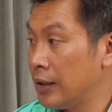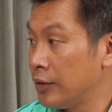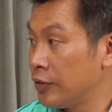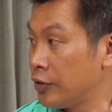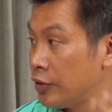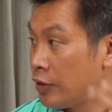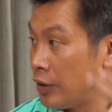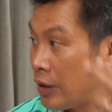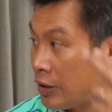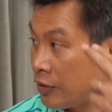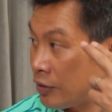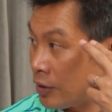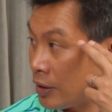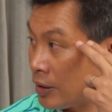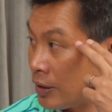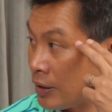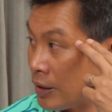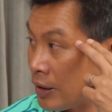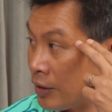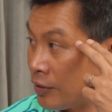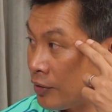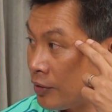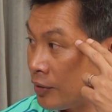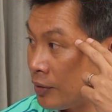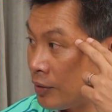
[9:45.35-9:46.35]
So there's
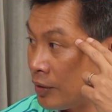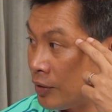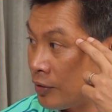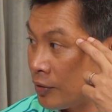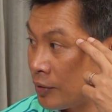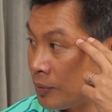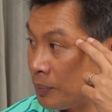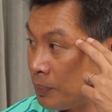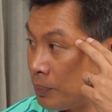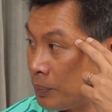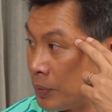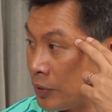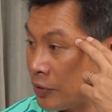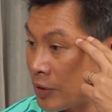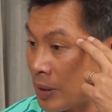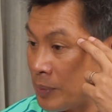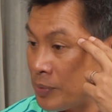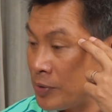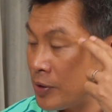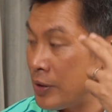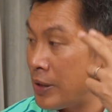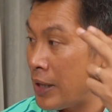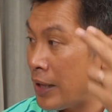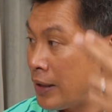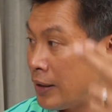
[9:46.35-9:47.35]
this
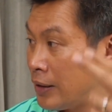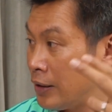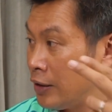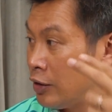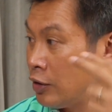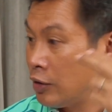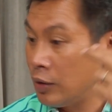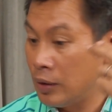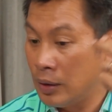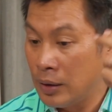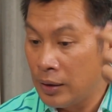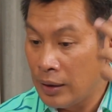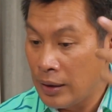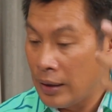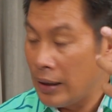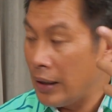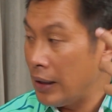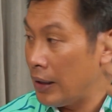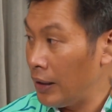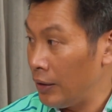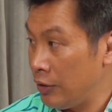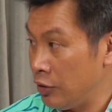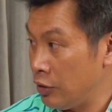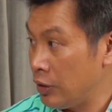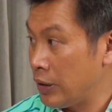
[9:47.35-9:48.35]
perception that
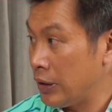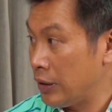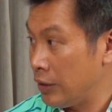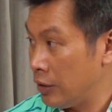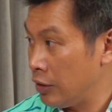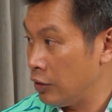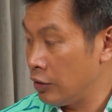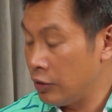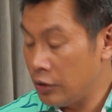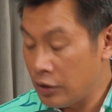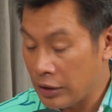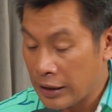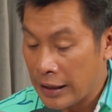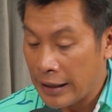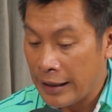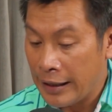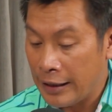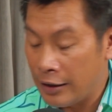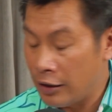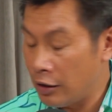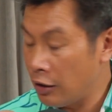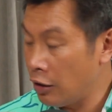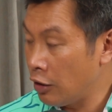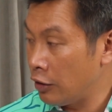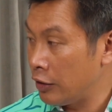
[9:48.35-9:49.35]
you get
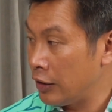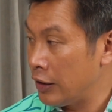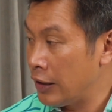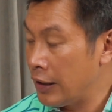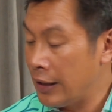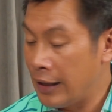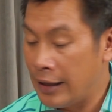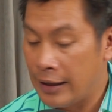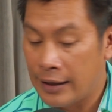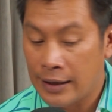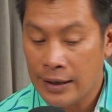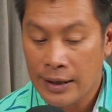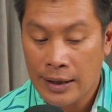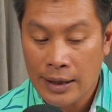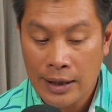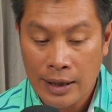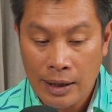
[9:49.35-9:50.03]
hit a lot in the head.